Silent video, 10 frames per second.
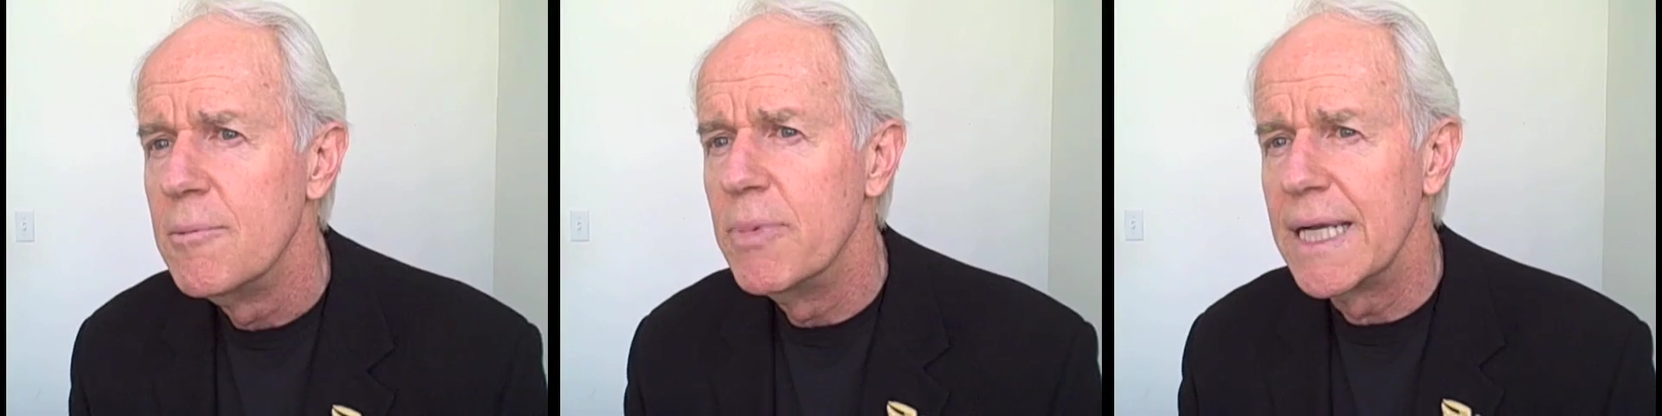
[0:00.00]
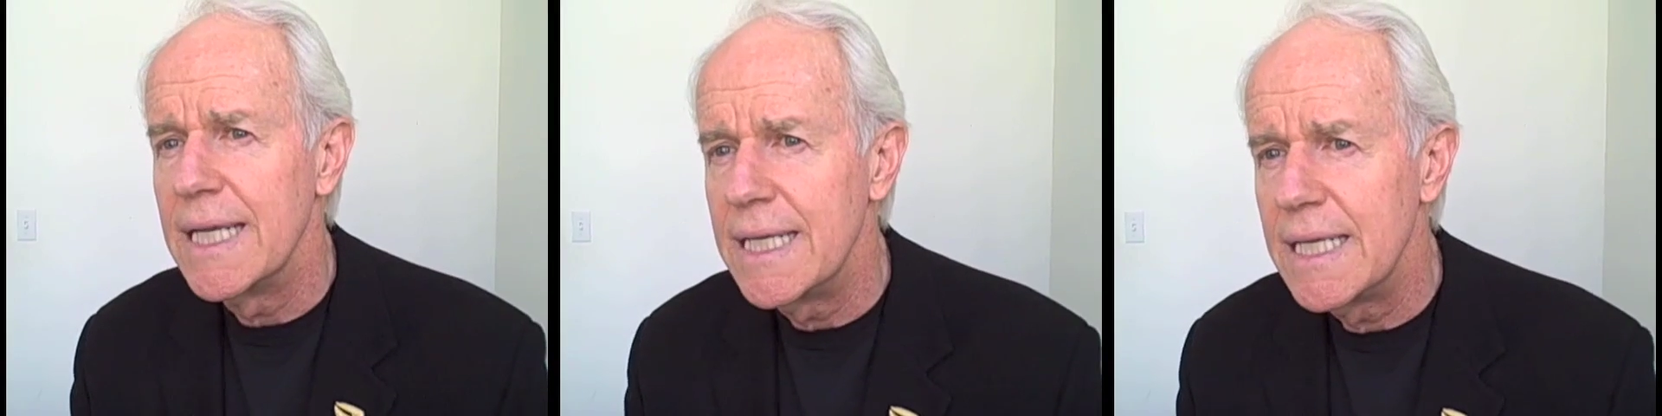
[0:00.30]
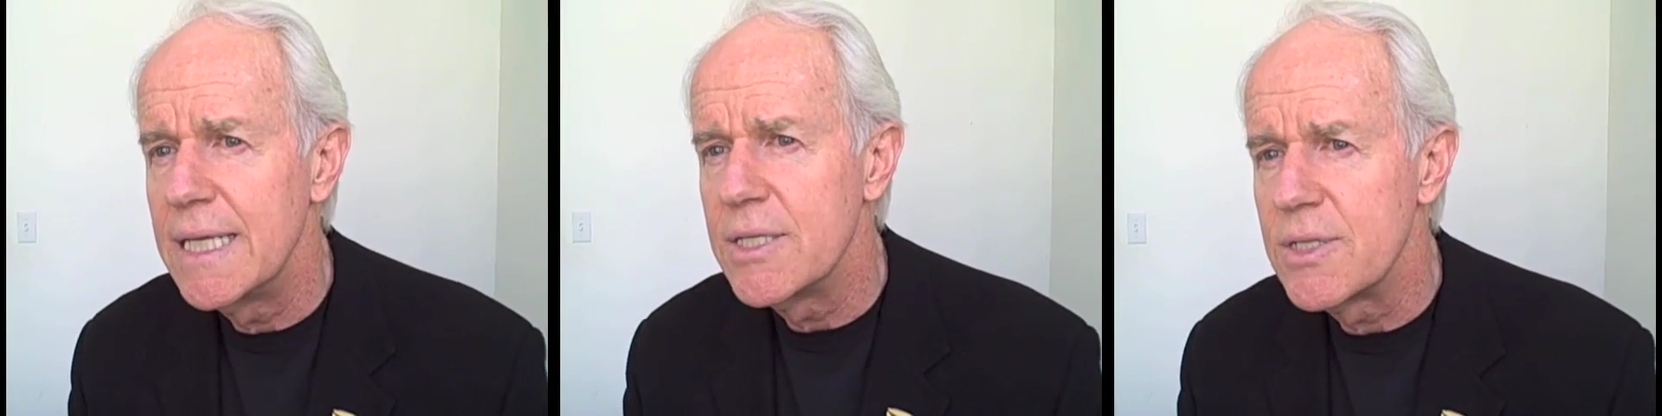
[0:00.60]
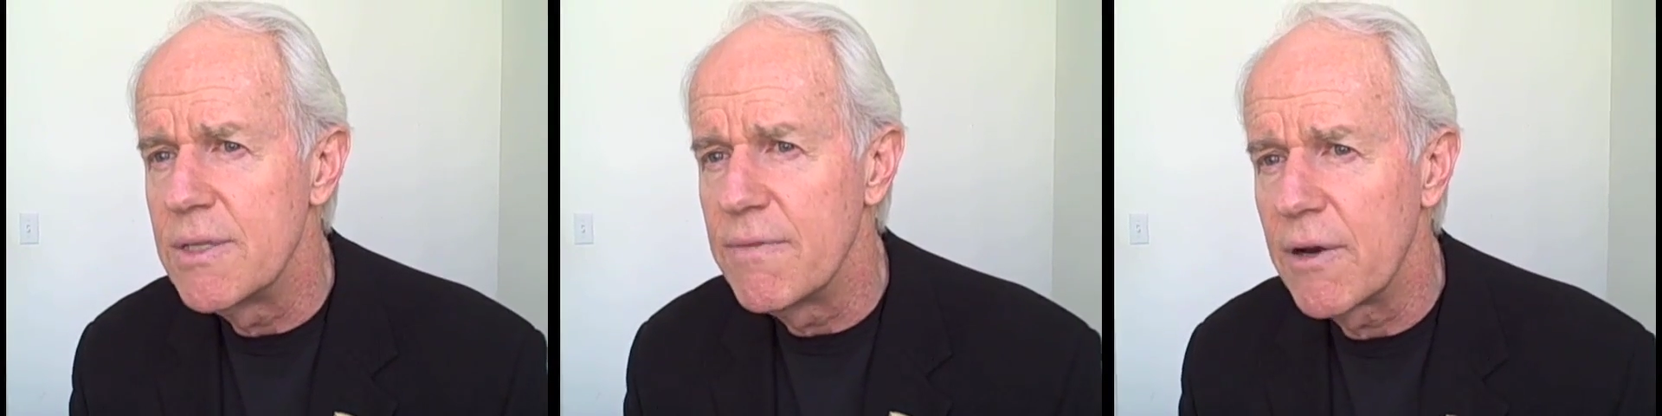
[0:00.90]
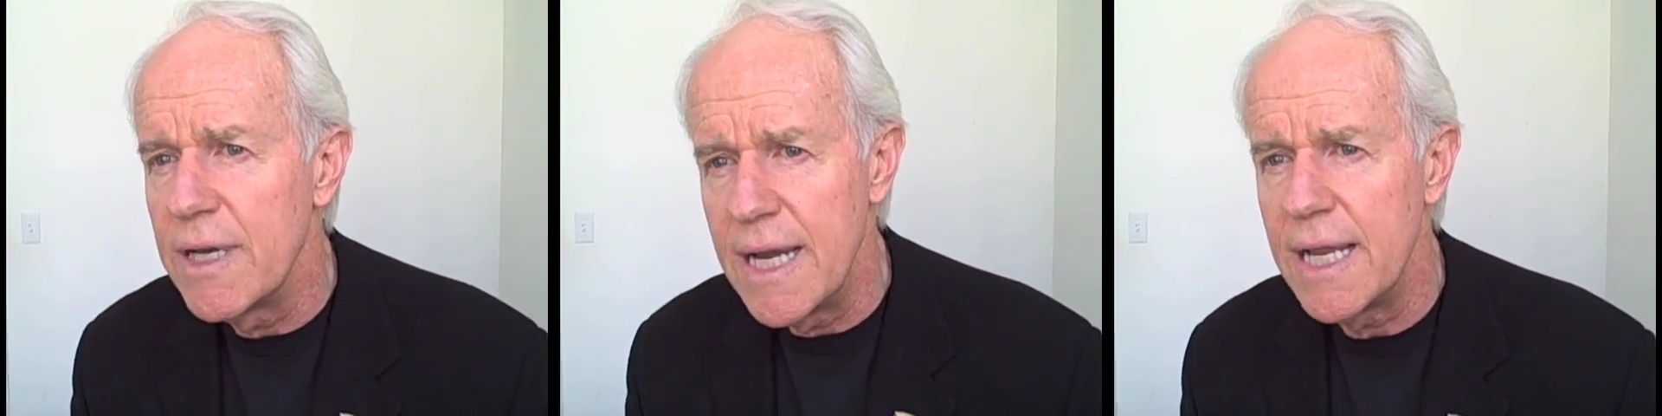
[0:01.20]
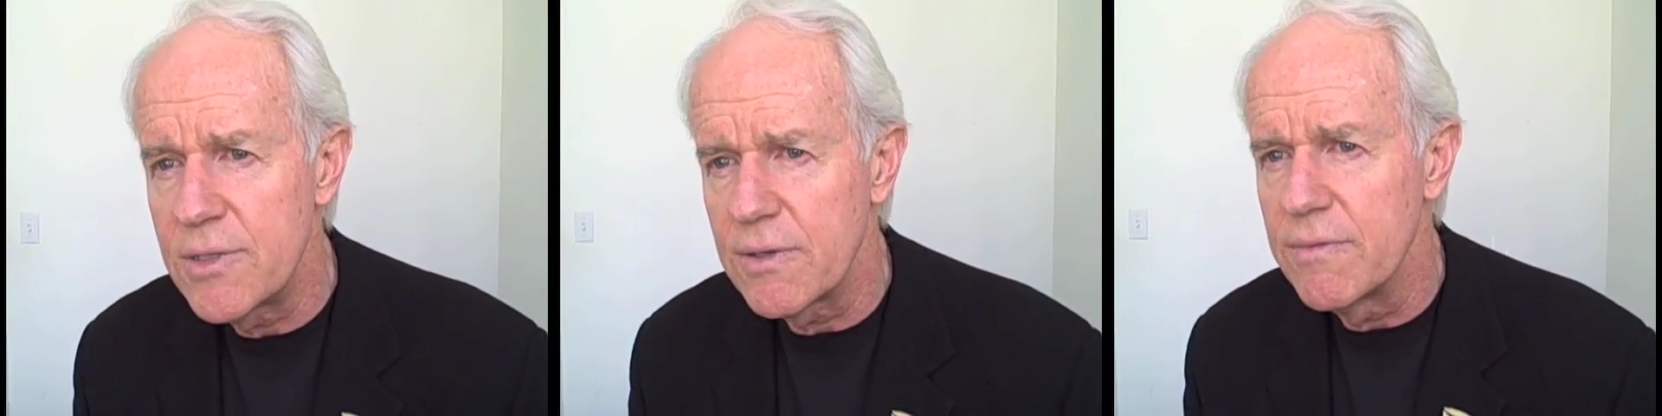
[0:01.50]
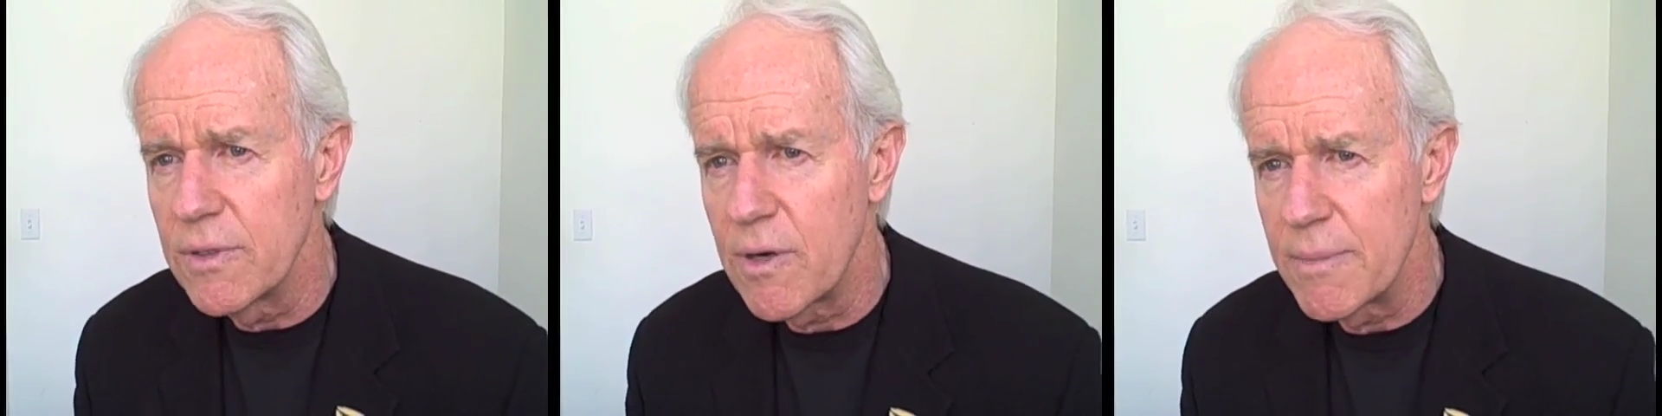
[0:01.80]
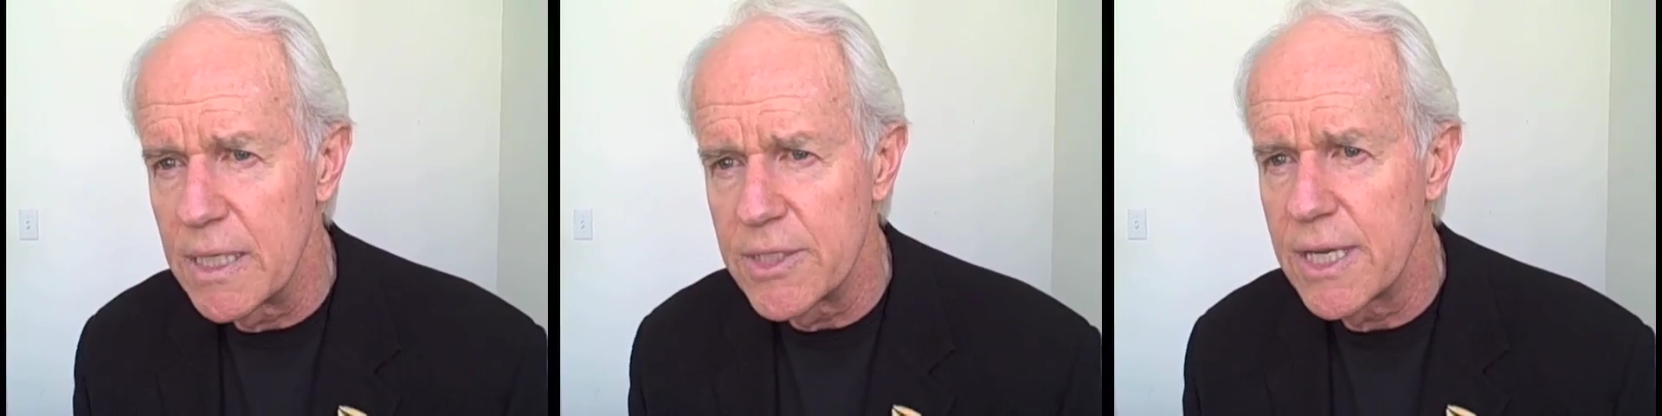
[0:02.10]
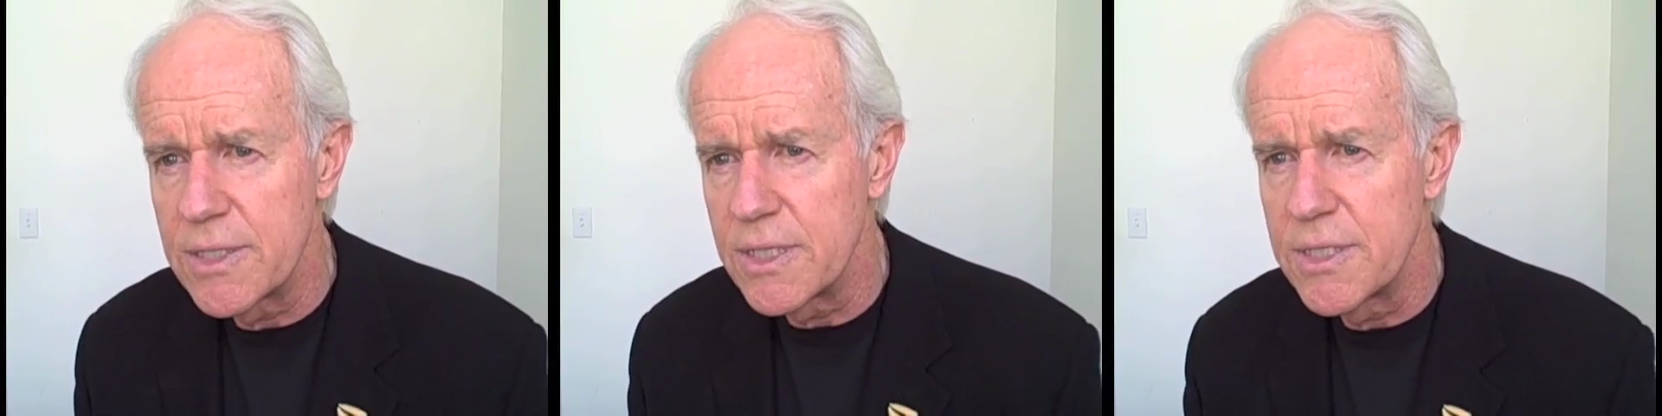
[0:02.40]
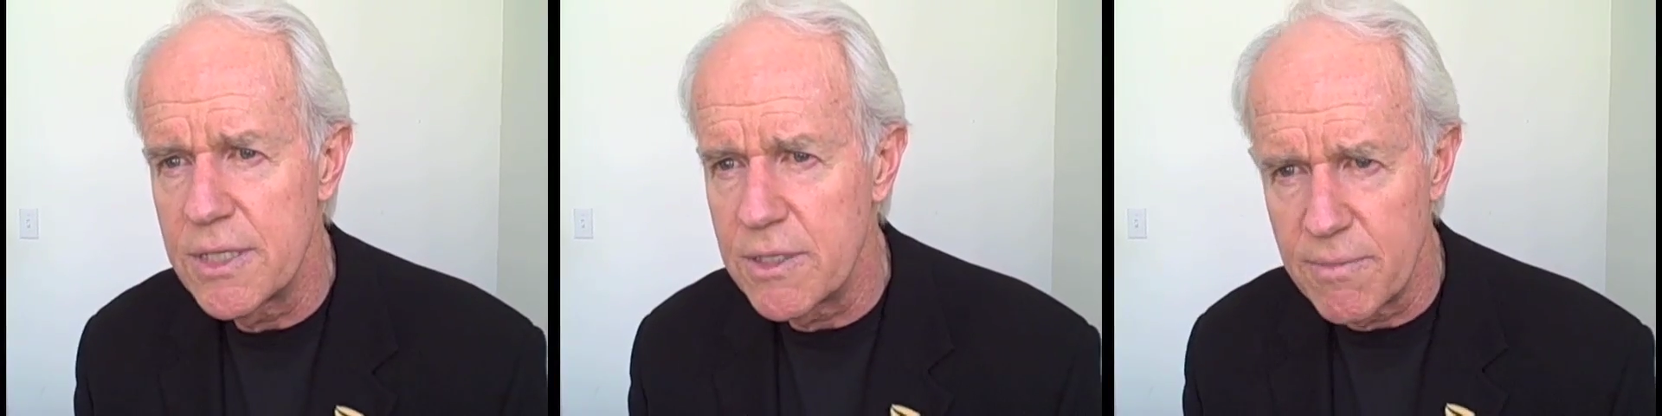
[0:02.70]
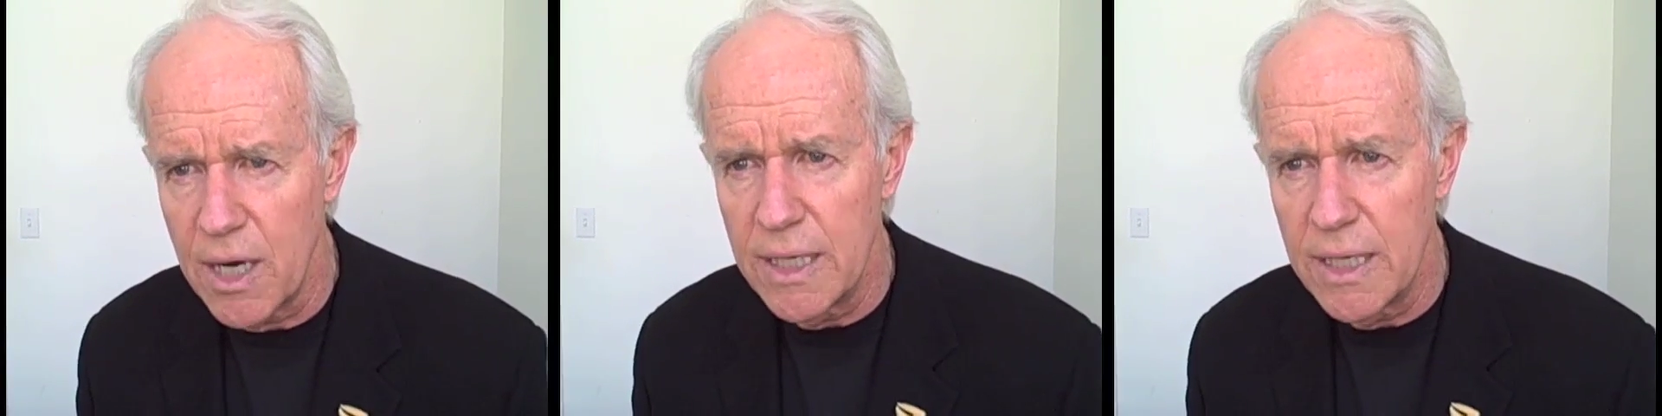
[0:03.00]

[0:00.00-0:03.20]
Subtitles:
But it is the very nature of the criminal justice system,